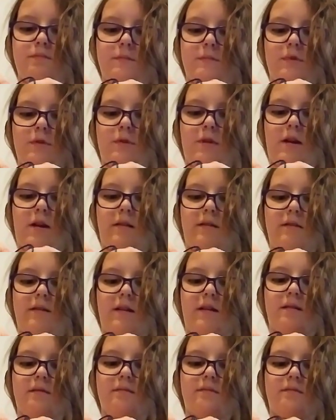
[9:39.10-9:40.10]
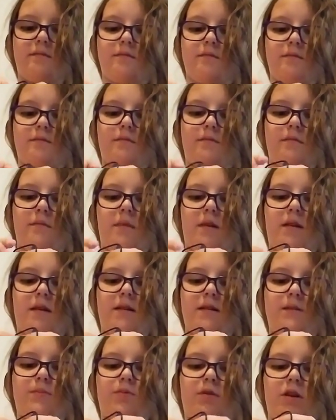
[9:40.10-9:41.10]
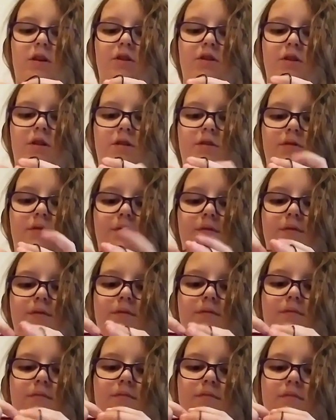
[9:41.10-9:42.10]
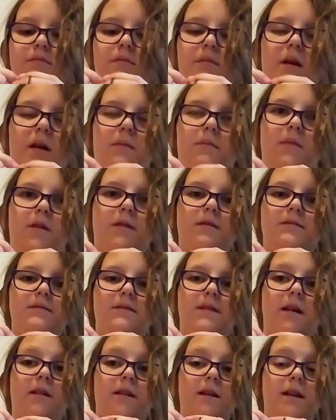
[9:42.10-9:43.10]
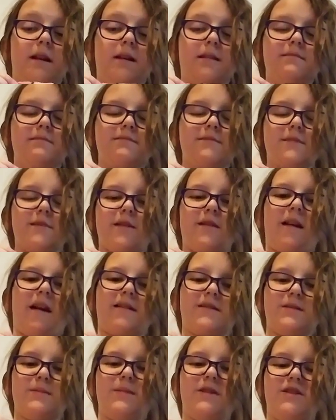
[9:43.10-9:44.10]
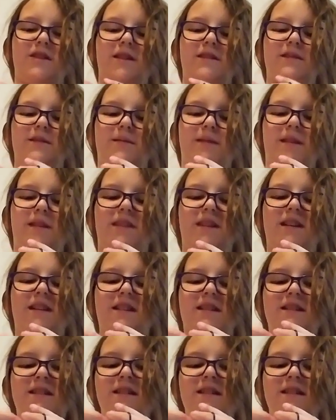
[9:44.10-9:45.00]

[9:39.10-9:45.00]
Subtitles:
So yeah, like, it is pretty gentle. I mean, delicate, so you have to be gentle with it.